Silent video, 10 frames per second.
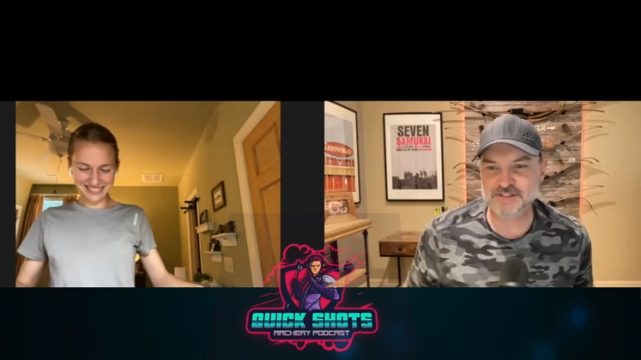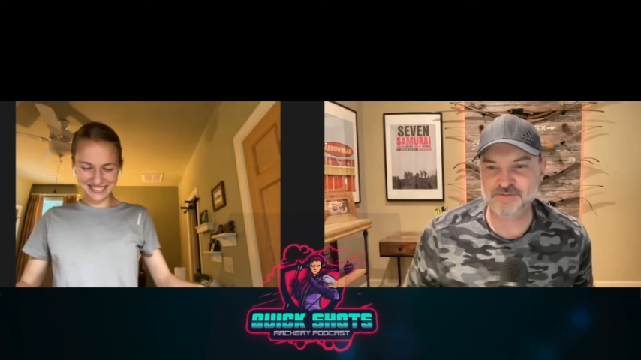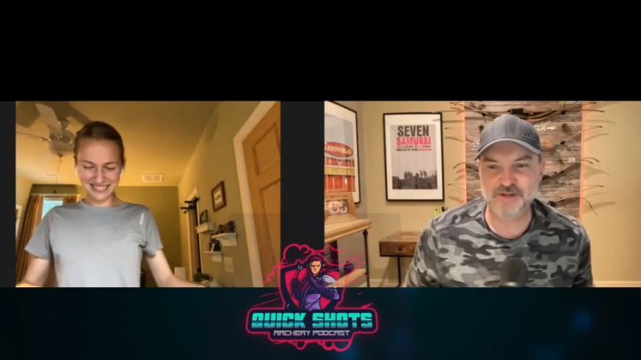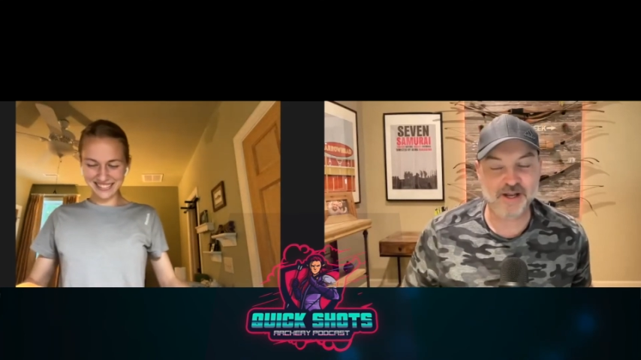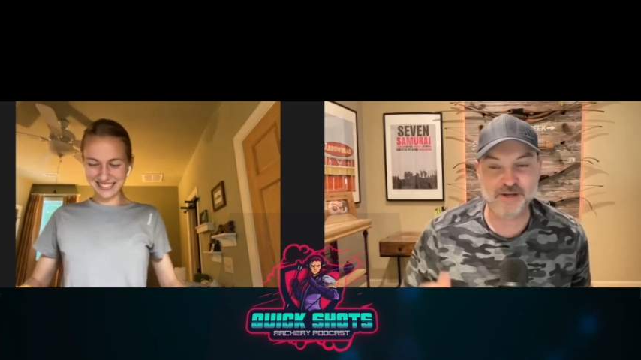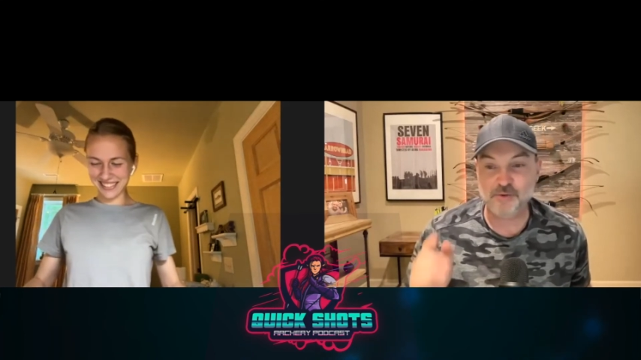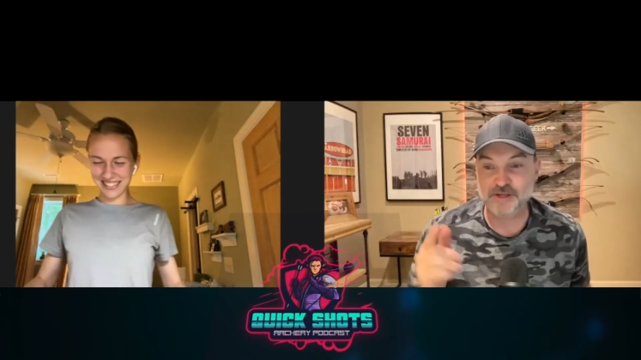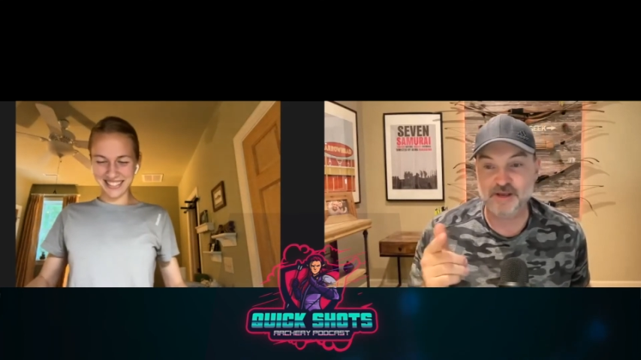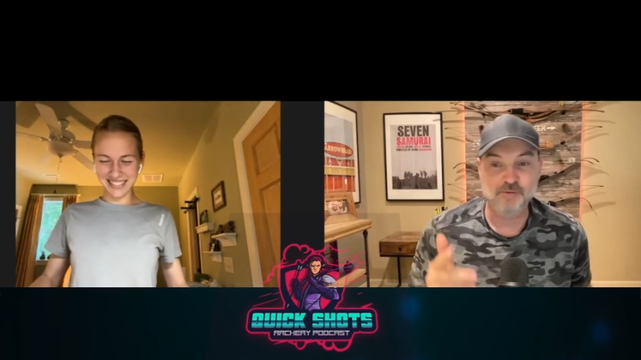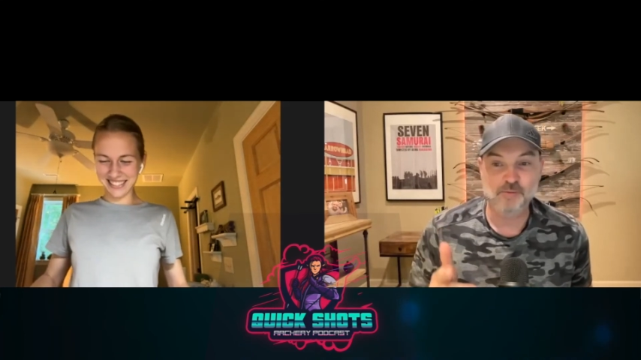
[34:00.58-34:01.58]
Speaker 1: this video. I know
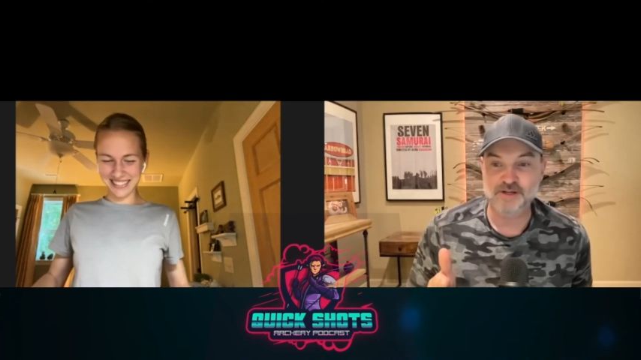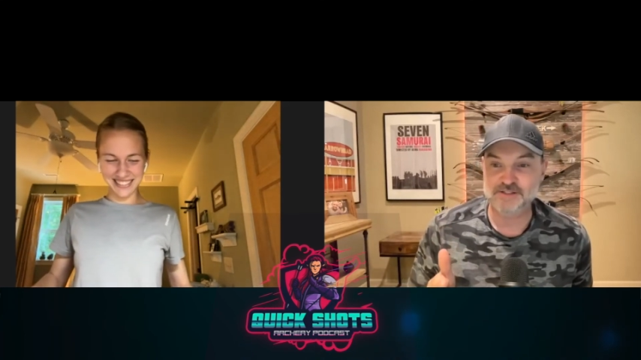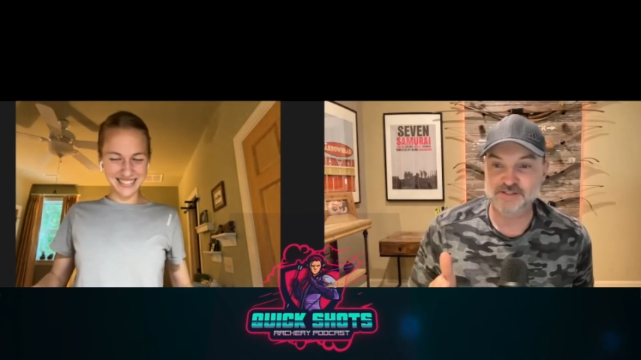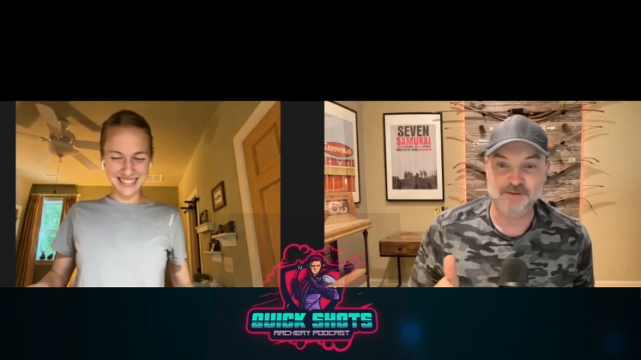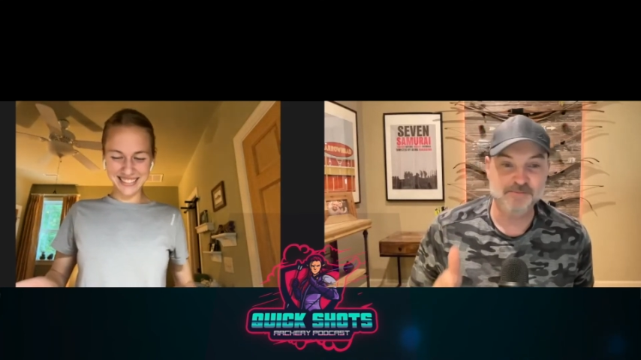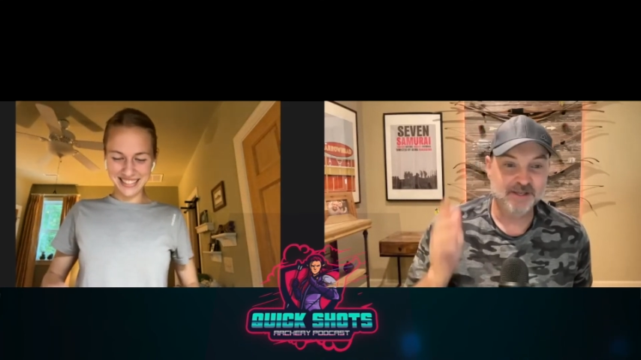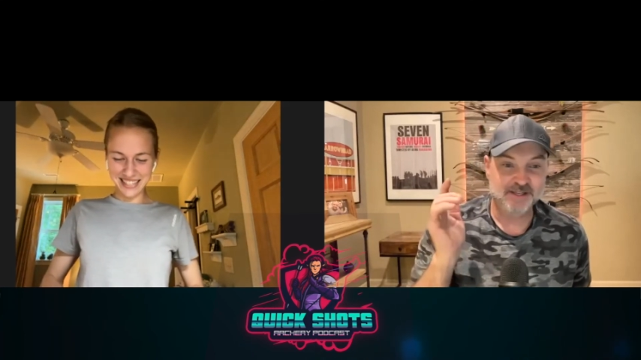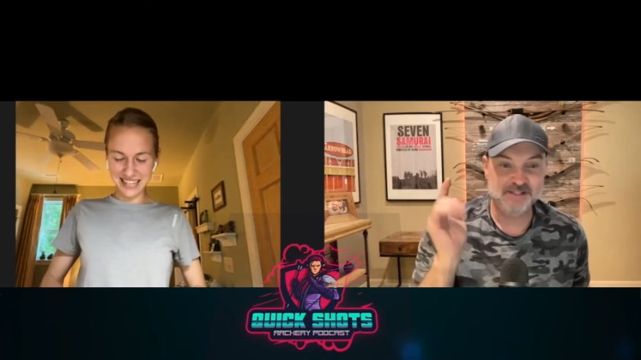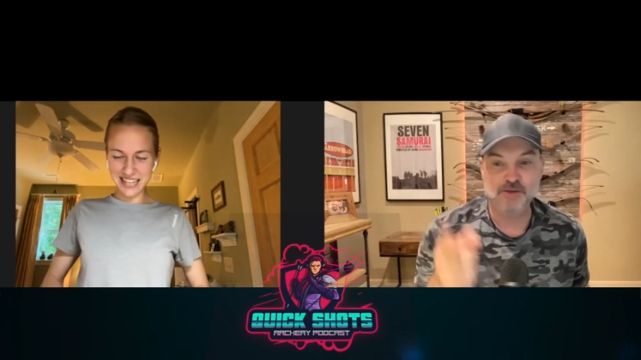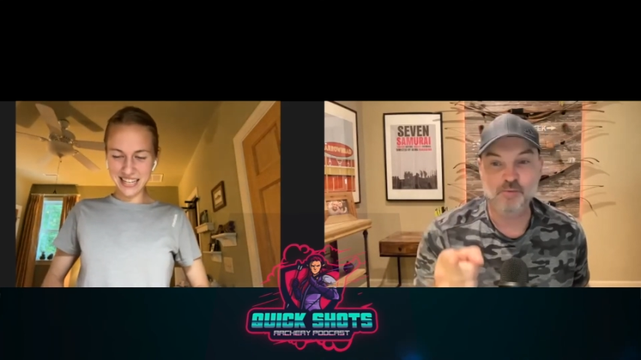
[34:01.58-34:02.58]
Calvin watches them.
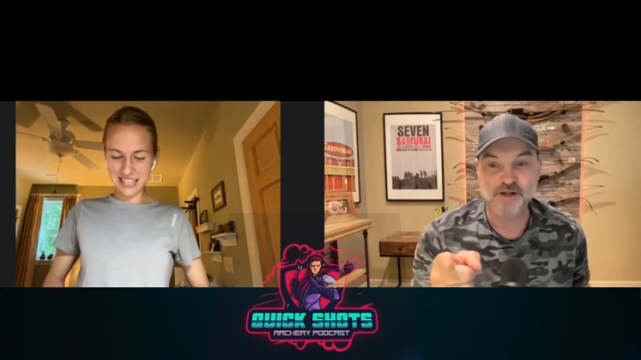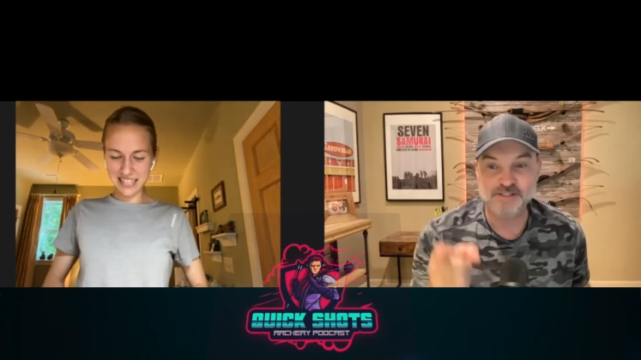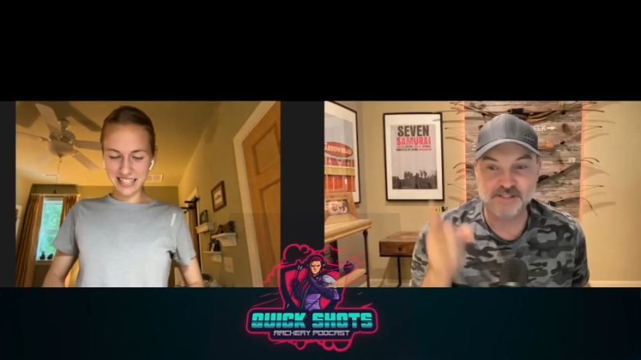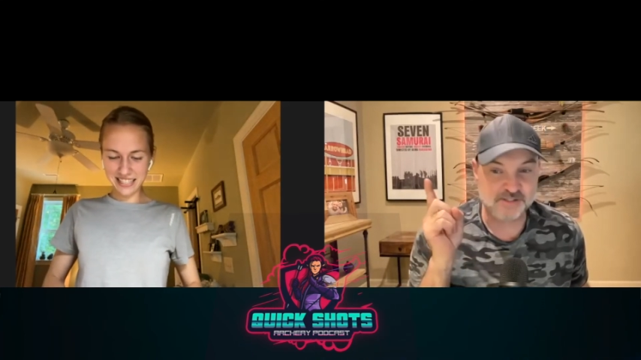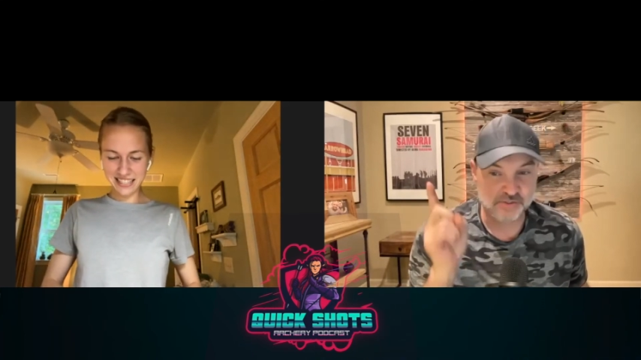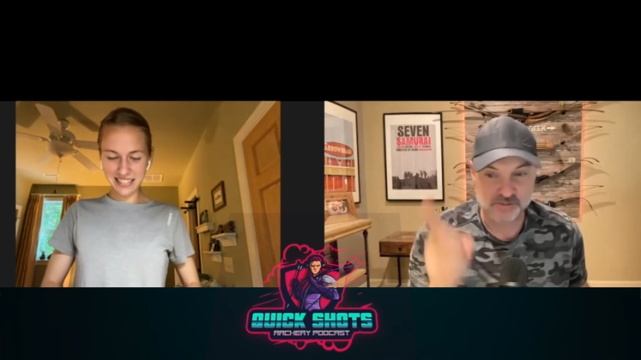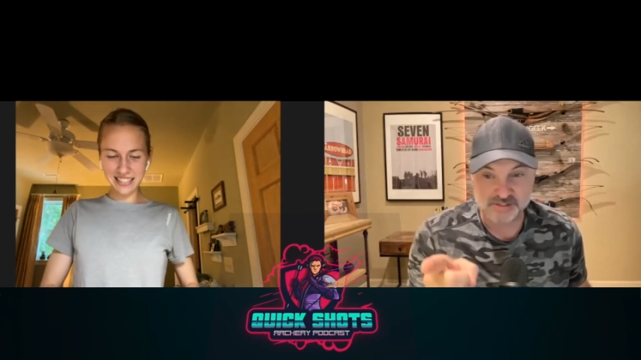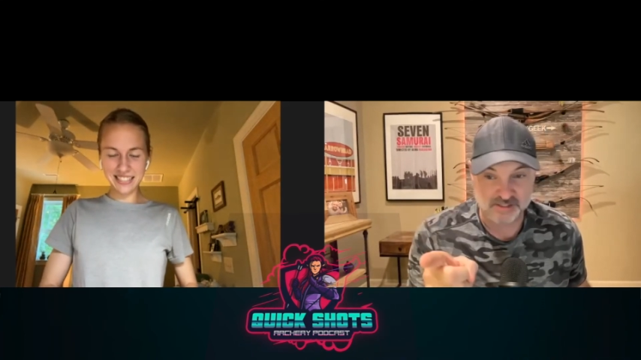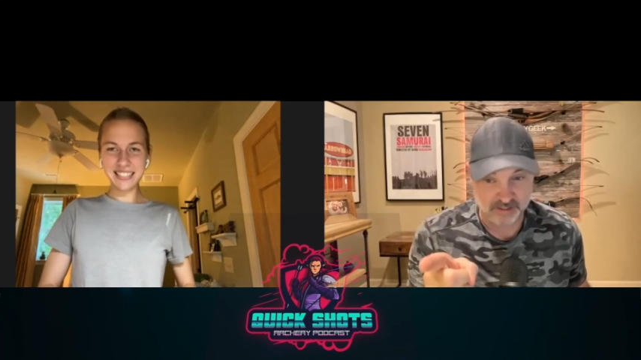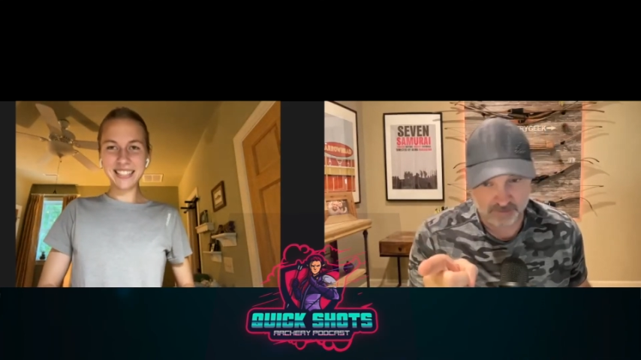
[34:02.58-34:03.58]
He's gonna watch it because you're a
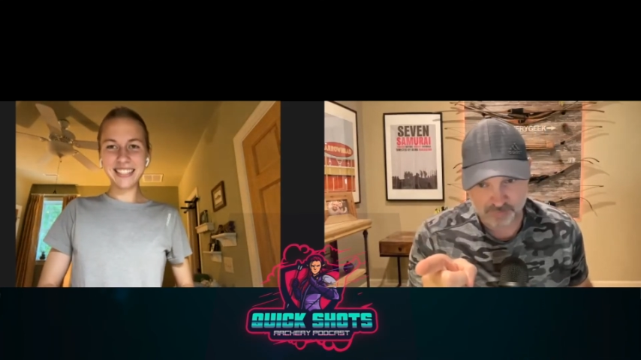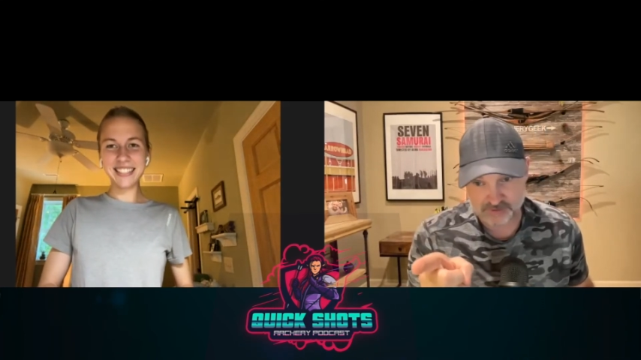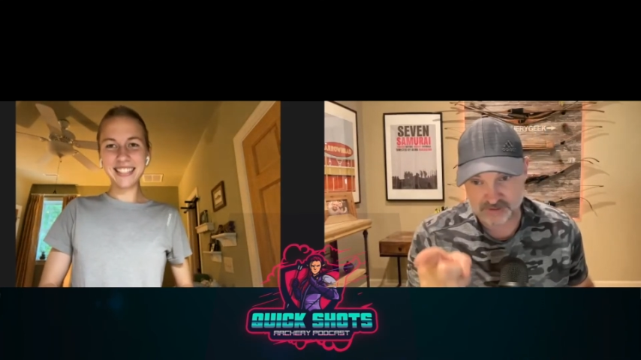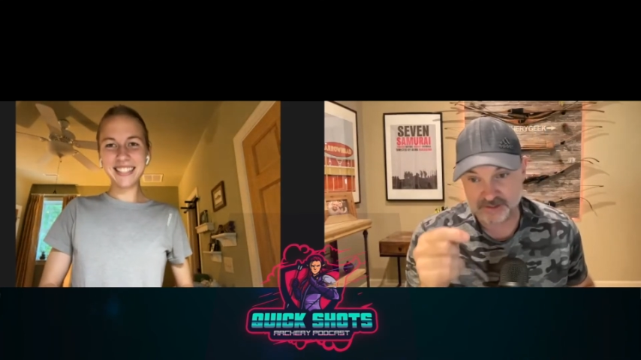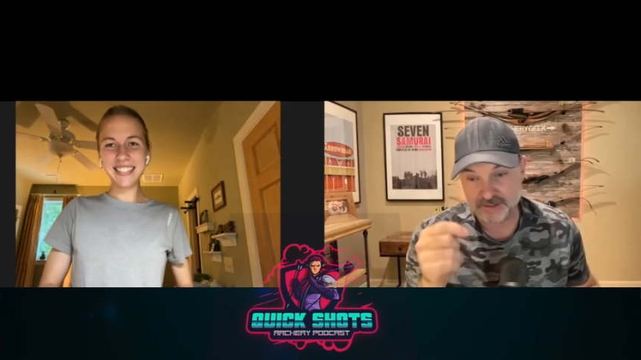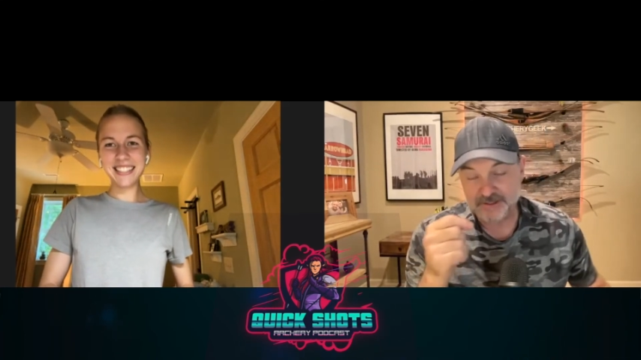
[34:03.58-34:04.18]
C D person,